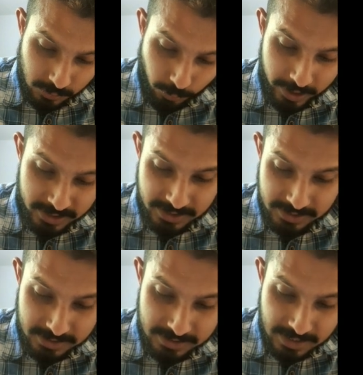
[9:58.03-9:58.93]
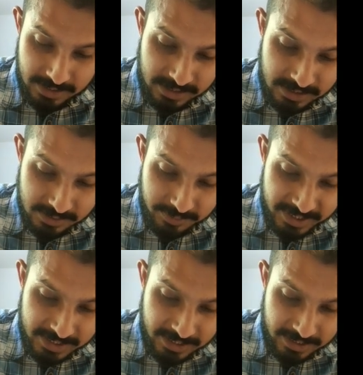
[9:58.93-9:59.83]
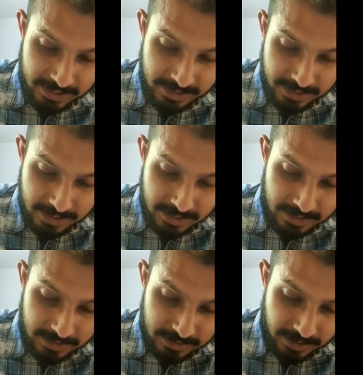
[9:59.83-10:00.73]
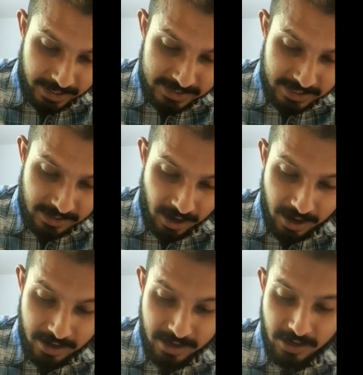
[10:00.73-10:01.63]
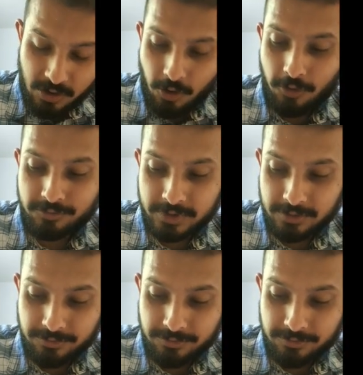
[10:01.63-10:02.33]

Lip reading: so what is this? This is basically the SNR of the